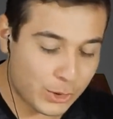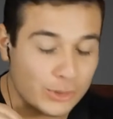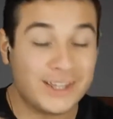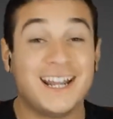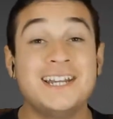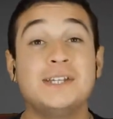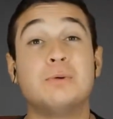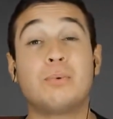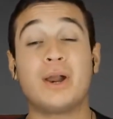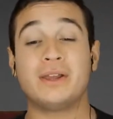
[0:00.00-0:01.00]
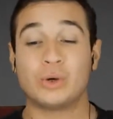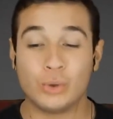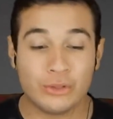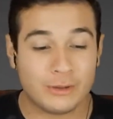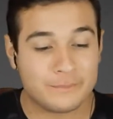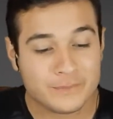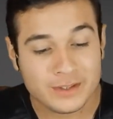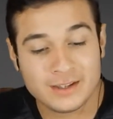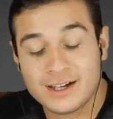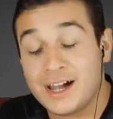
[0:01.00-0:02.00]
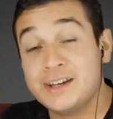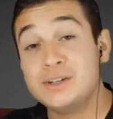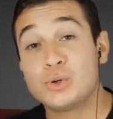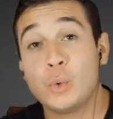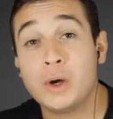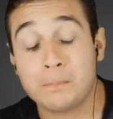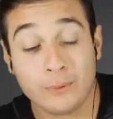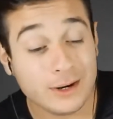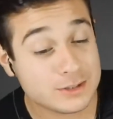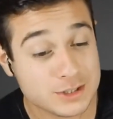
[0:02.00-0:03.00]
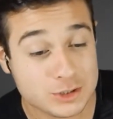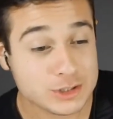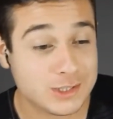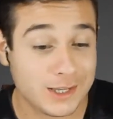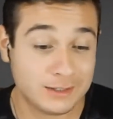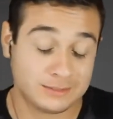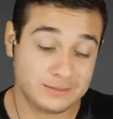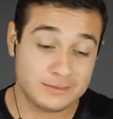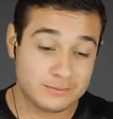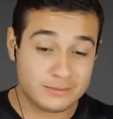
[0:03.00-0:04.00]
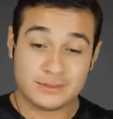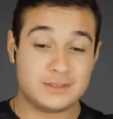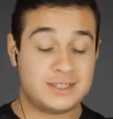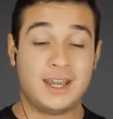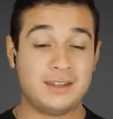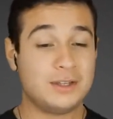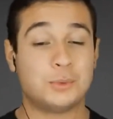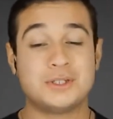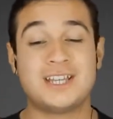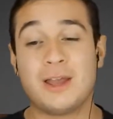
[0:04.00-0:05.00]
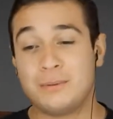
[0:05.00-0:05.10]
Hold on, I need a break. Hold up. I need a quick break to just, like, take in what's